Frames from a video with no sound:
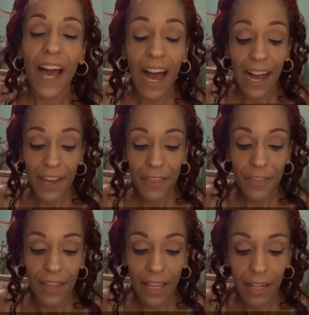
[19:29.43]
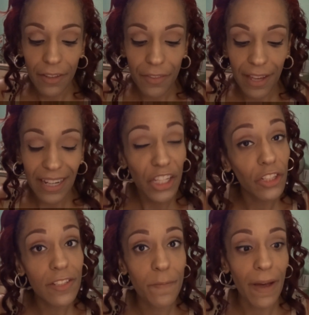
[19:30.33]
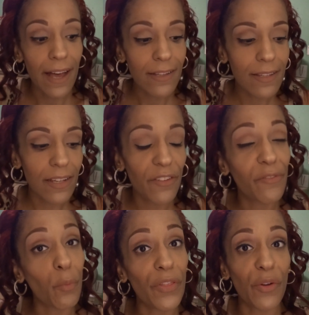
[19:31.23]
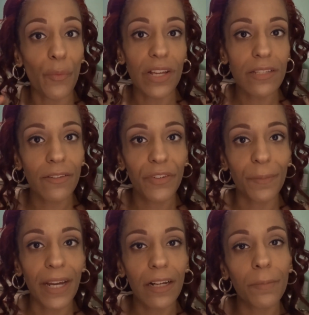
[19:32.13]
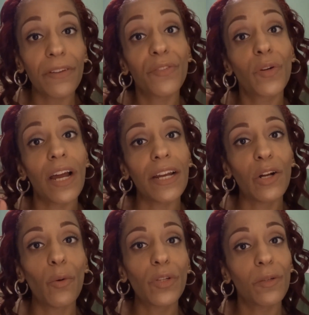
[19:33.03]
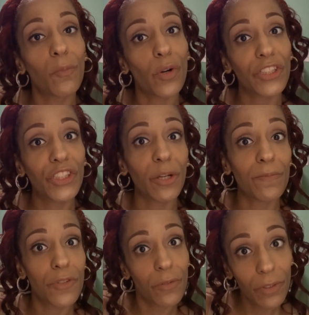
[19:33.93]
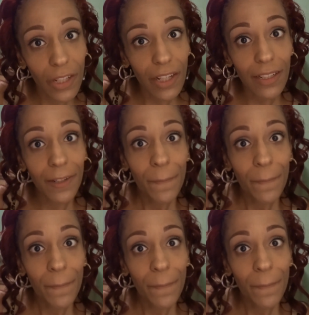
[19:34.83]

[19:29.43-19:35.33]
I think that it looks best if with the rest of your makeup, if you kind of go with a more subdued look,